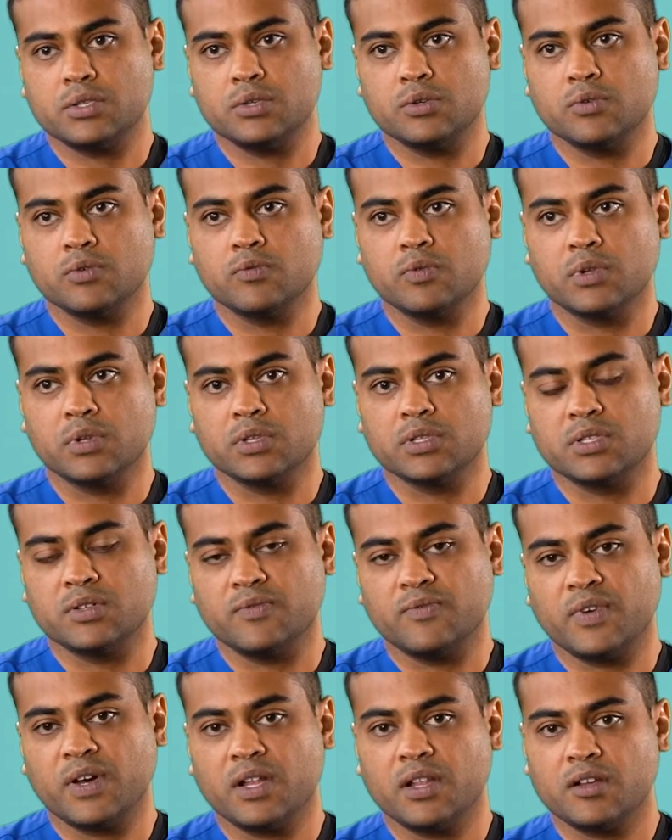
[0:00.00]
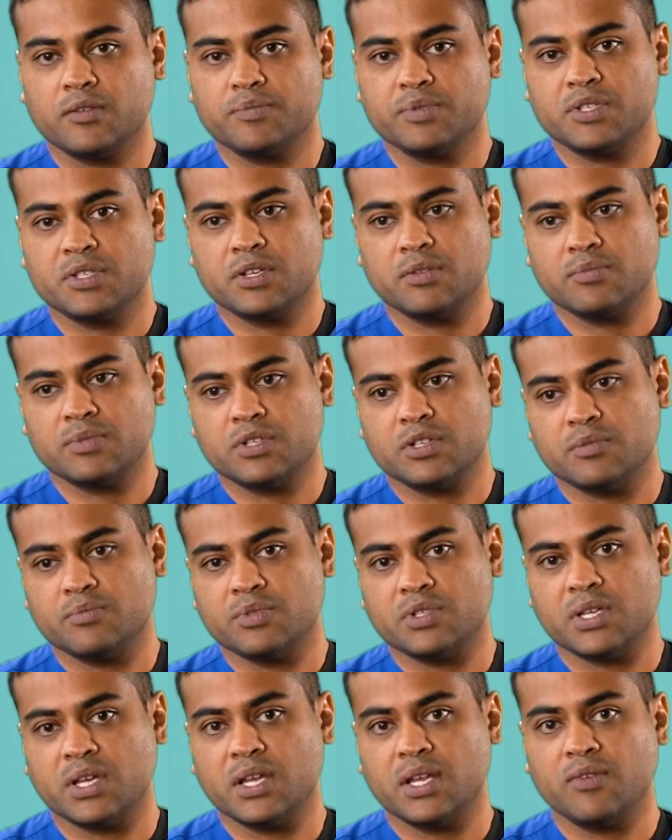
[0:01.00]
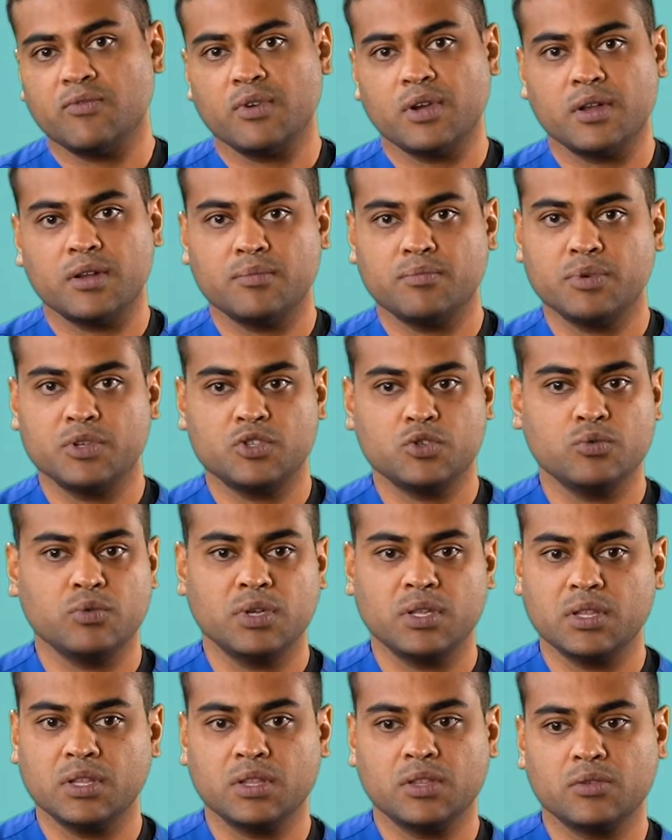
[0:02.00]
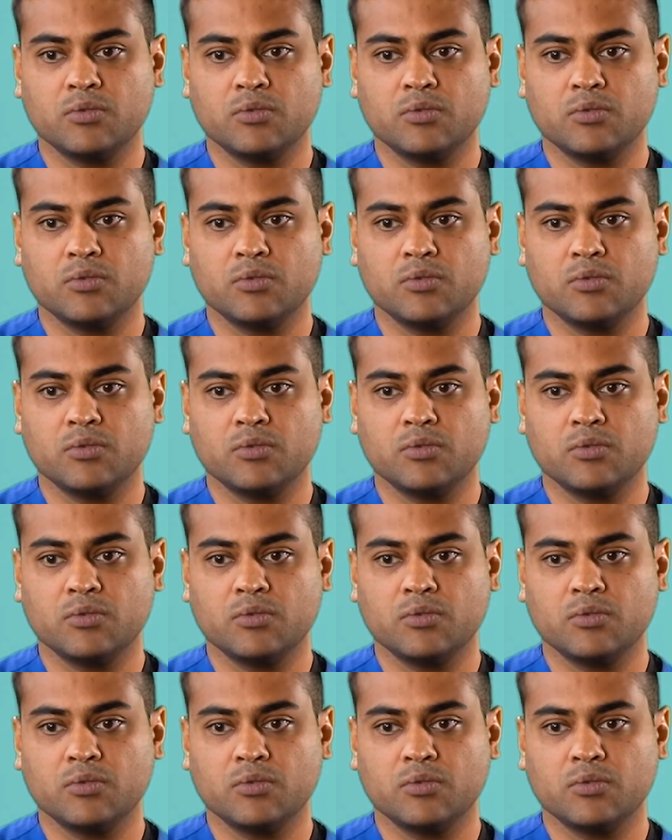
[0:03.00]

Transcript: you will develop symptoms anywhere between